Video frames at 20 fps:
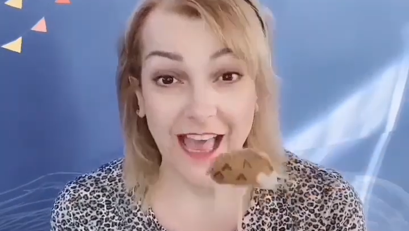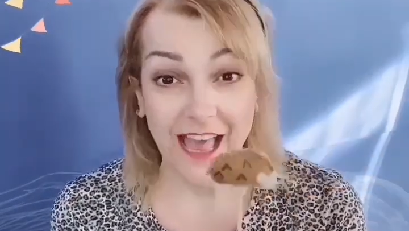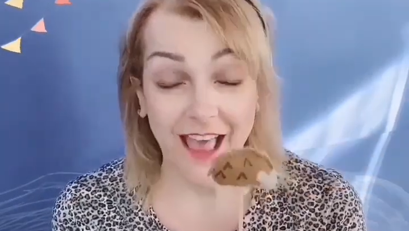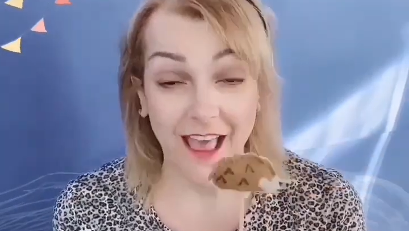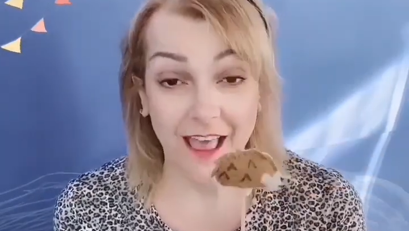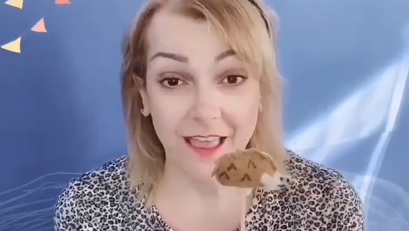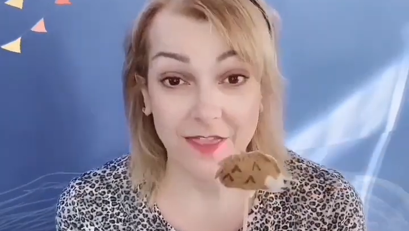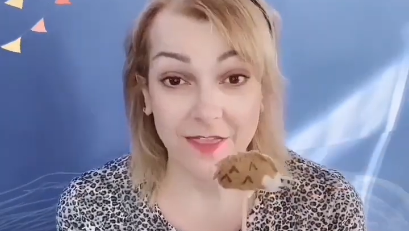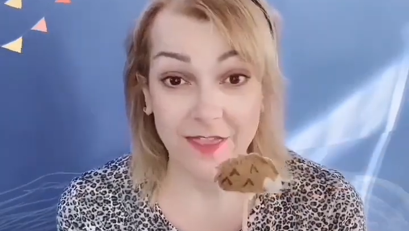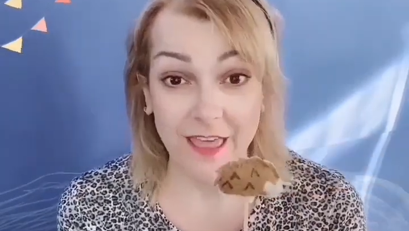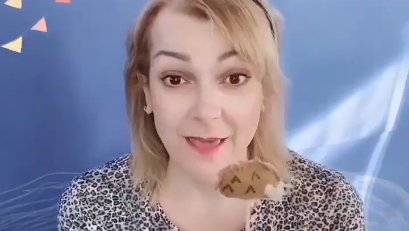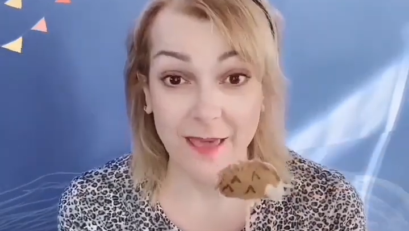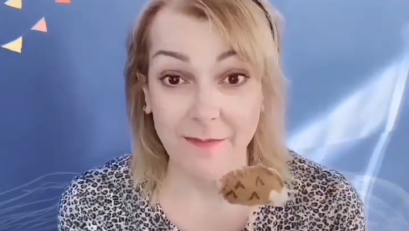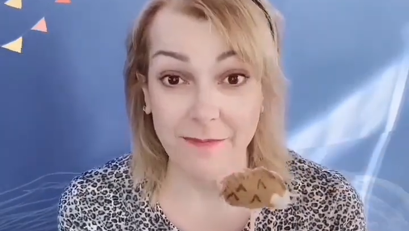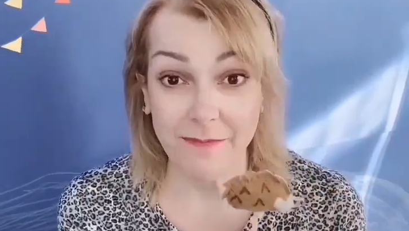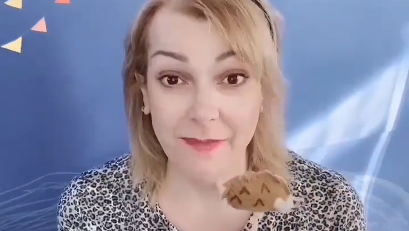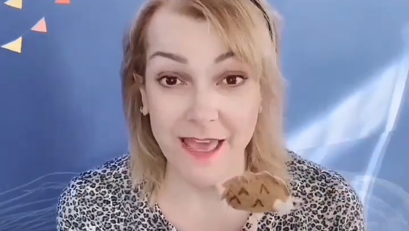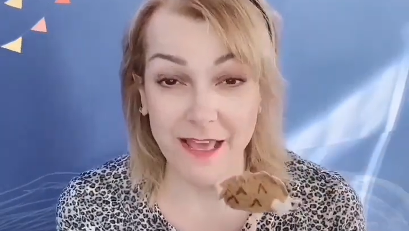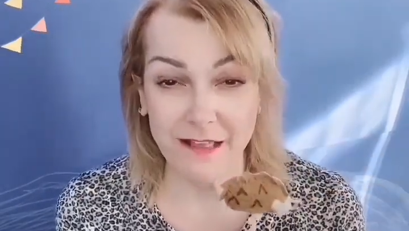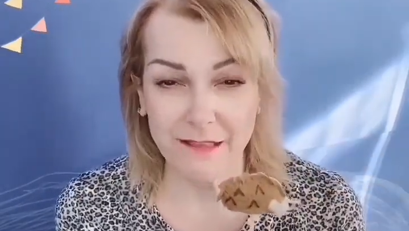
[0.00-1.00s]
and they
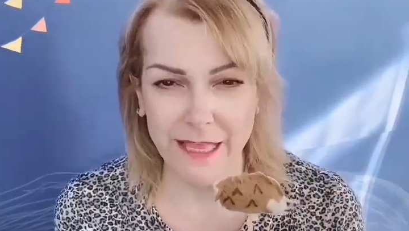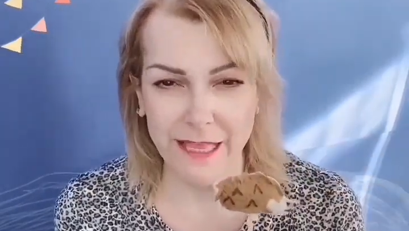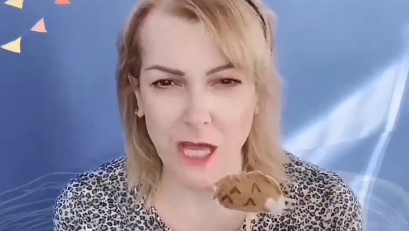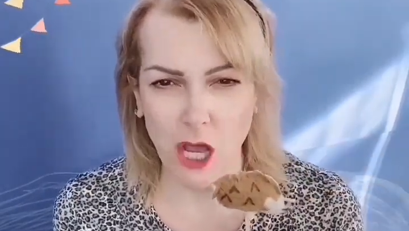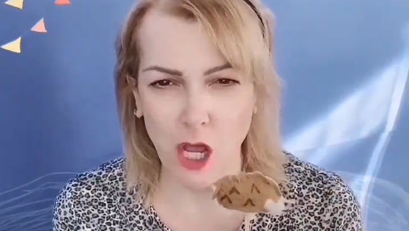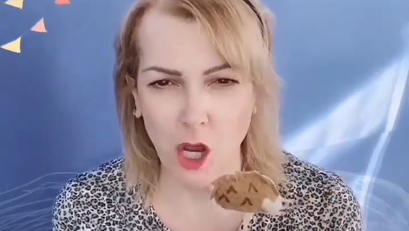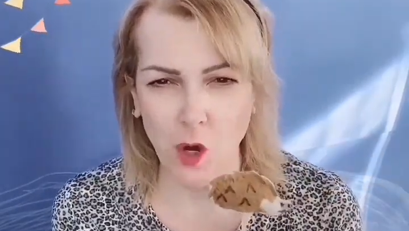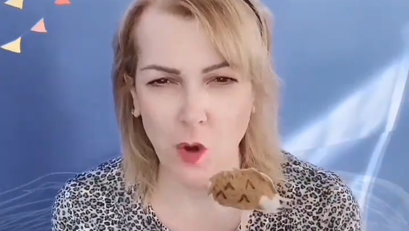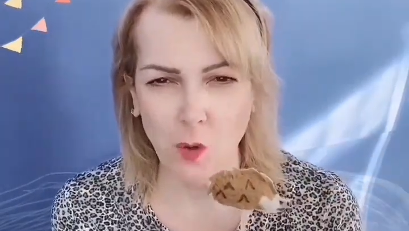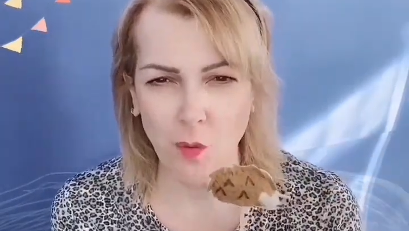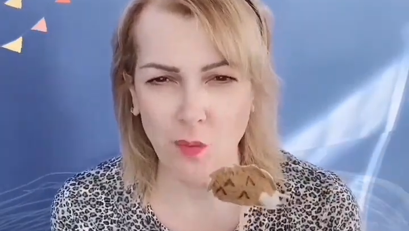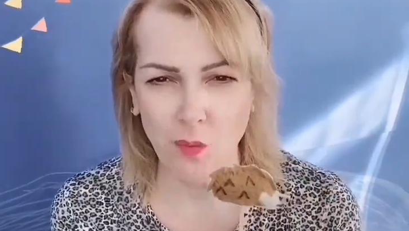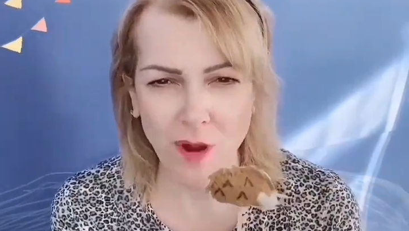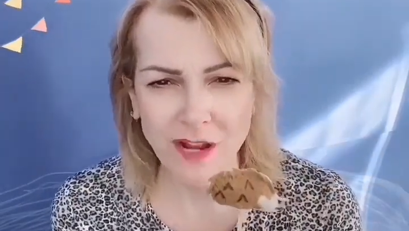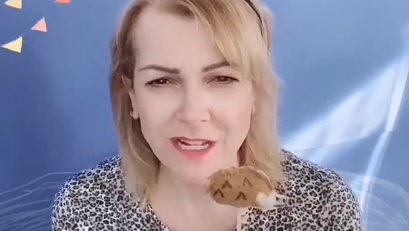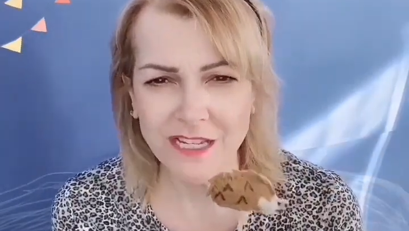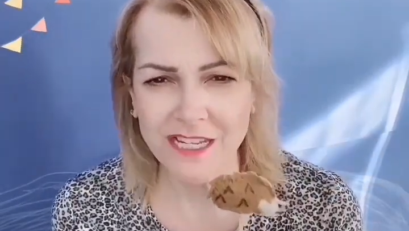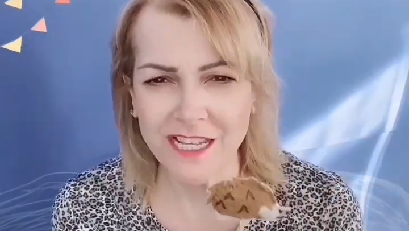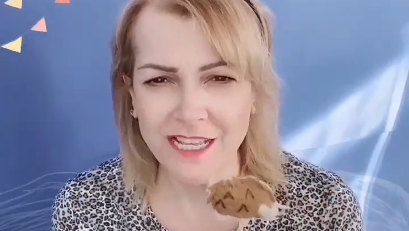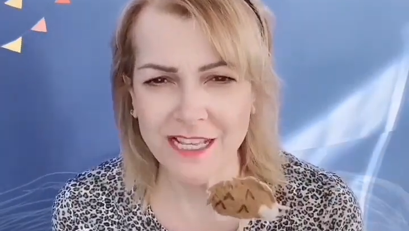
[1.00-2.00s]
make like a
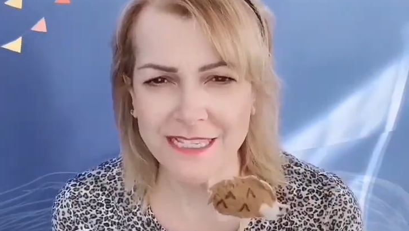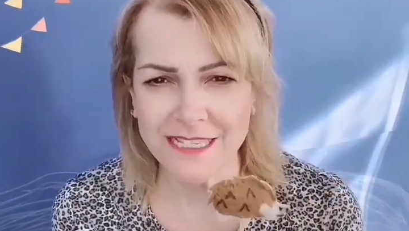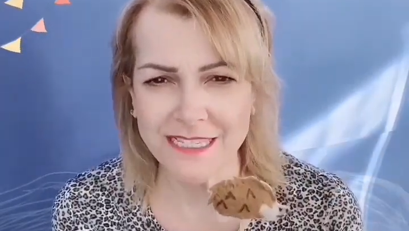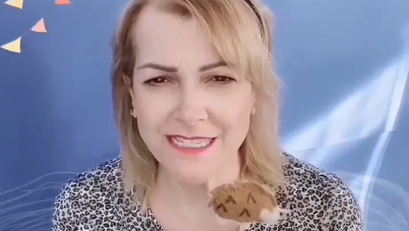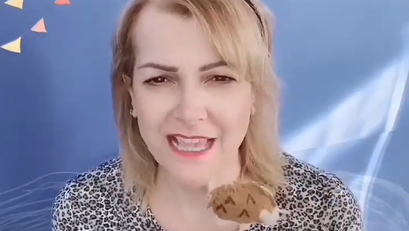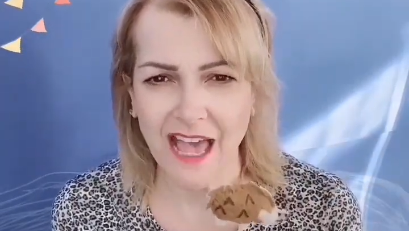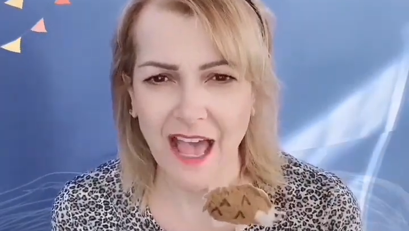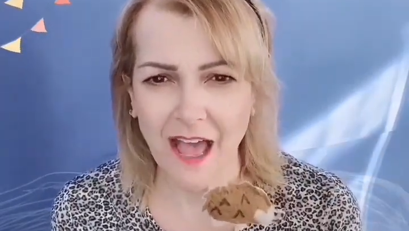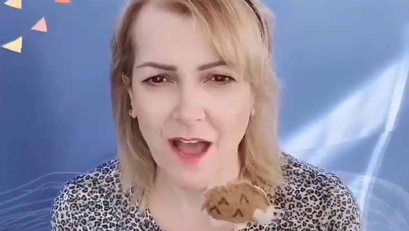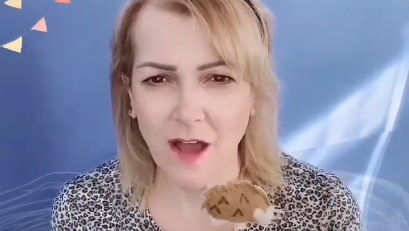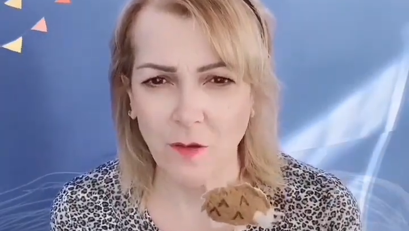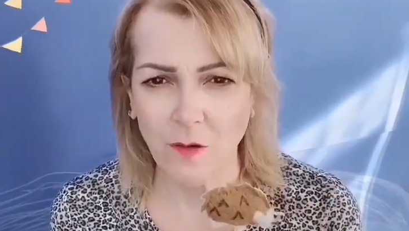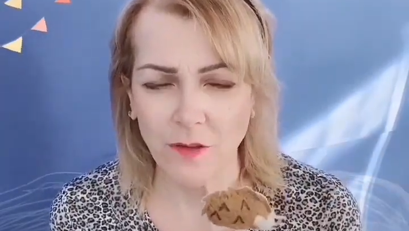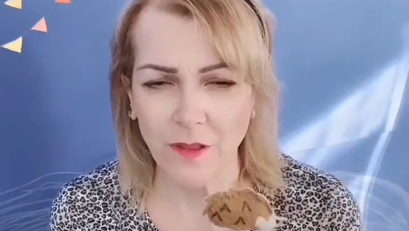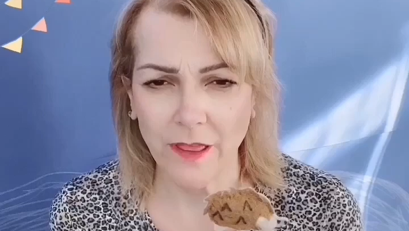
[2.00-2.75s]
grunting sound.